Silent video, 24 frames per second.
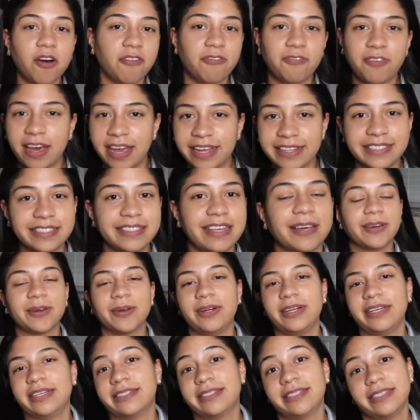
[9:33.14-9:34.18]
fights that
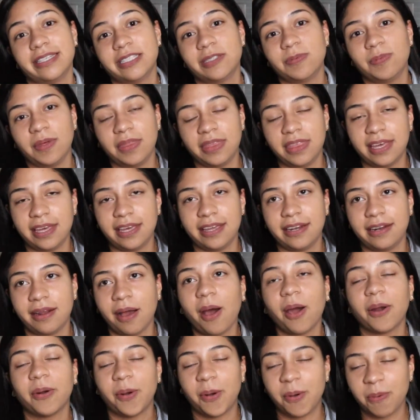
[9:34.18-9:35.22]
could exist within
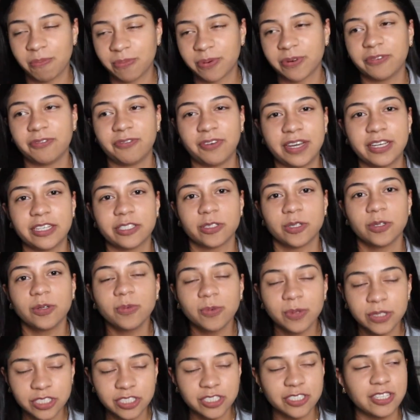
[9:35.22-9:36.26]
our own profession,
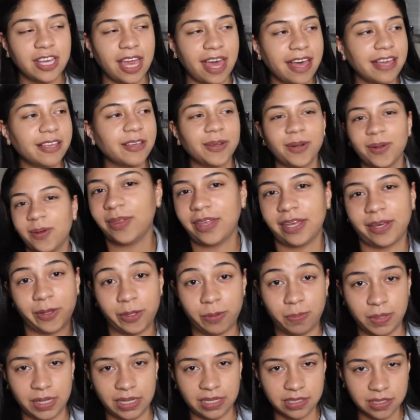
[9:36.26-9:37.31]
which, yeah, you know, that
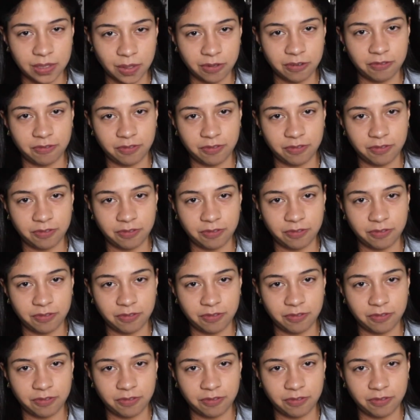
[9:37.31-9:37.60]
could be its own